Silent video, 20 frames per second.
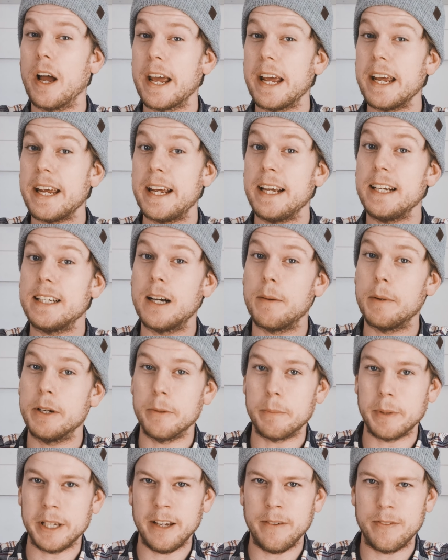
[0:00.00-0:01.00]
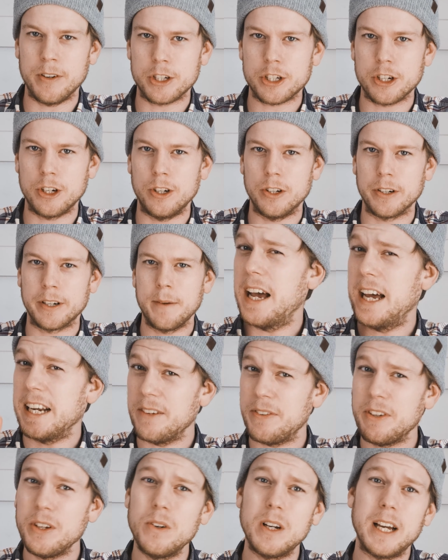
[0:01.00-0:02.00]
AAWP for short. And
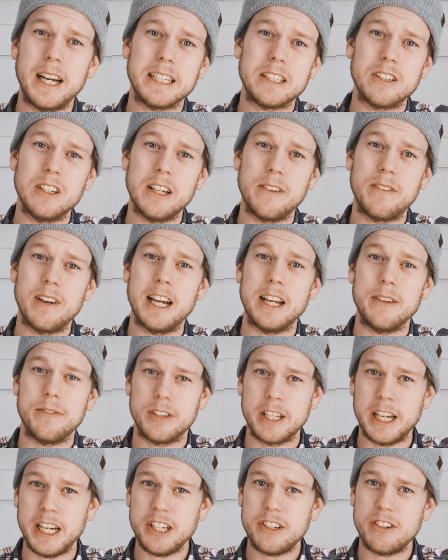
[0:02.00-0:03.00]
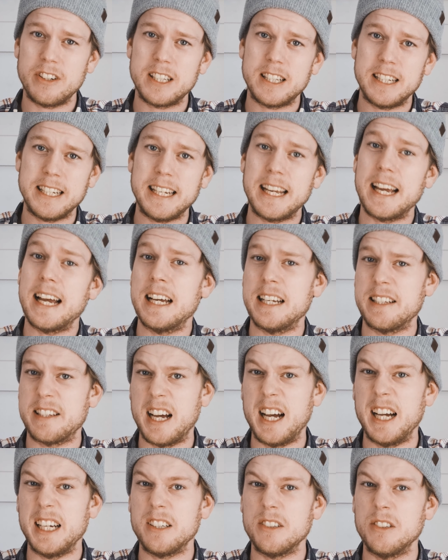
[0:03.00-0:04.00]
if you like to live life dangerously, as
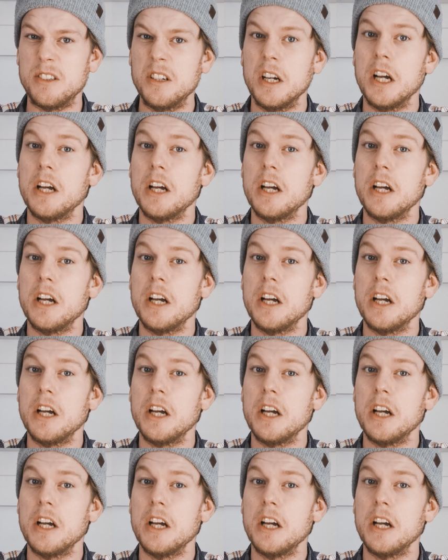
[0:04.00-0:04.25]
I do,